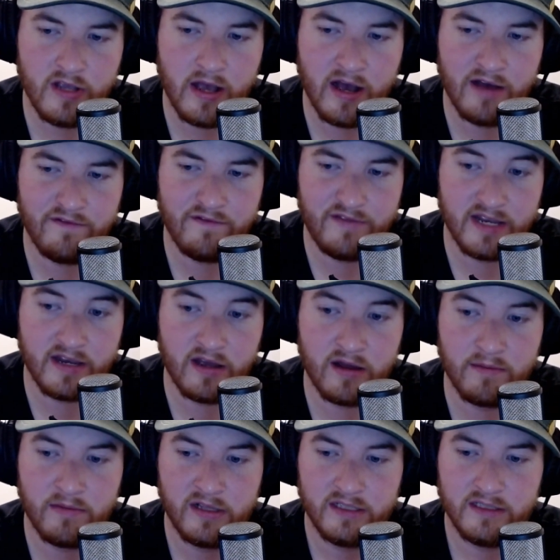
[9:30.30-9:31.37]

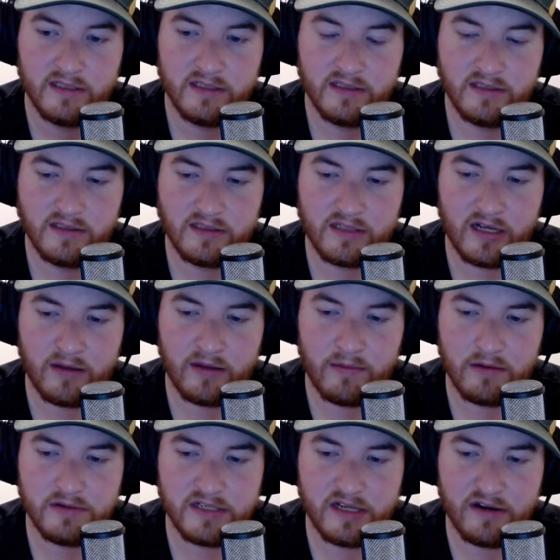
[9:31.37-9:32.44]
Vietnam. I
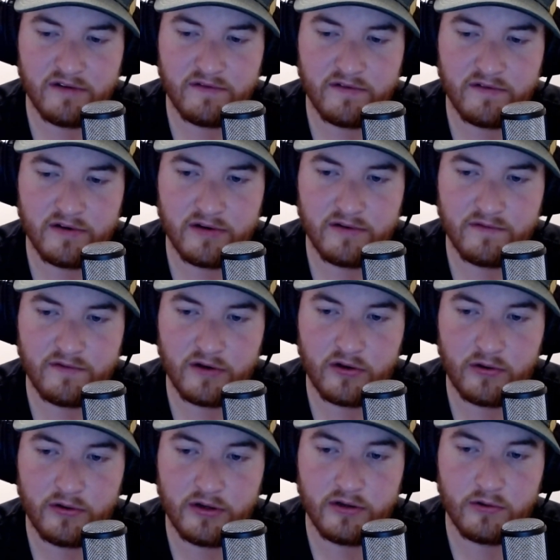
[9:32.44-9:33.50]
was there for
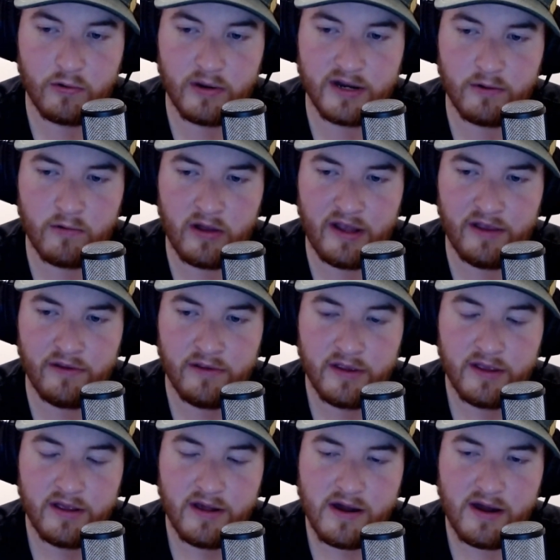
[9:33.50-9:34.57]
quite a while,
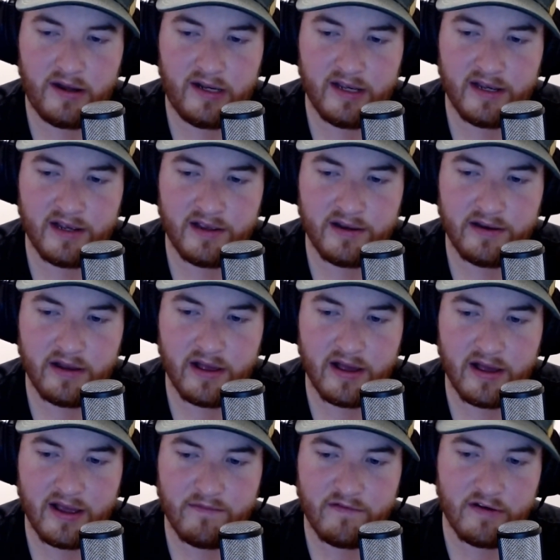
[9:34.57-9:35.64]
and
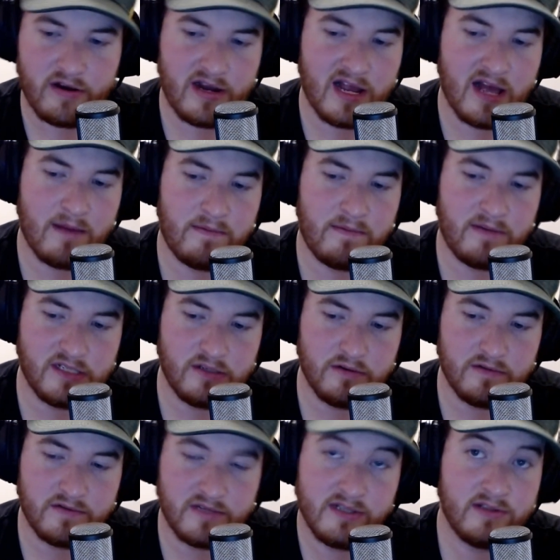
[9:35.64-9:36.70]
I'm very happy to
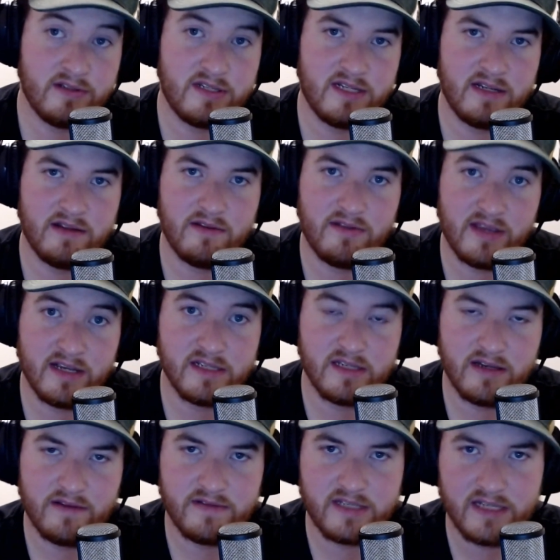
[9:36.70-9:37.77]
have seen the things that
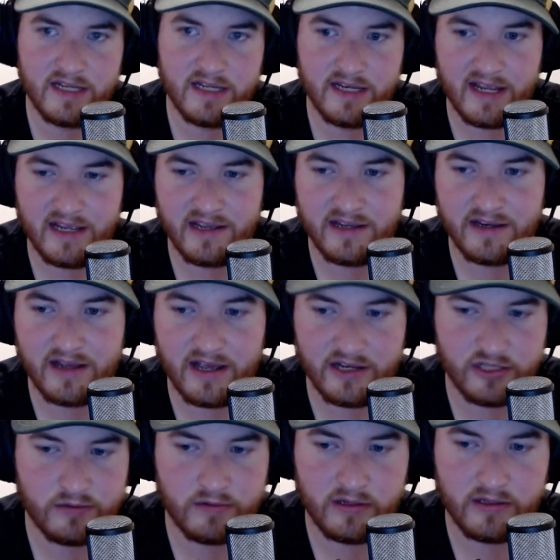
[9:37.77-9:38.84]
I've seen, and I
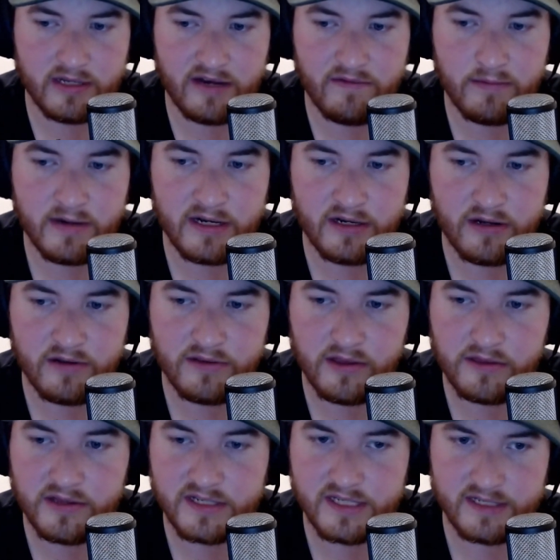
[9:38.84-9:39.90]
just want to let everybody know that
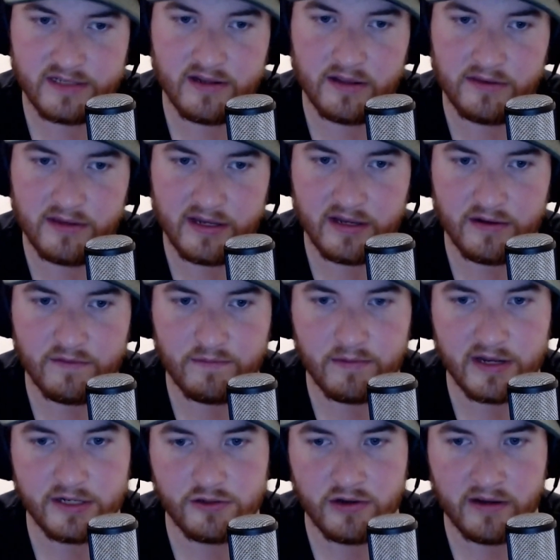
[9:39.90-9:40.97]
this is not the end of my
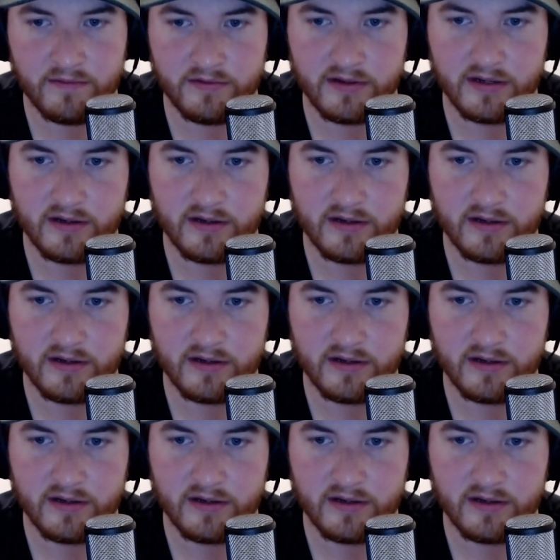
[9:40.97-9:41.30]
traveling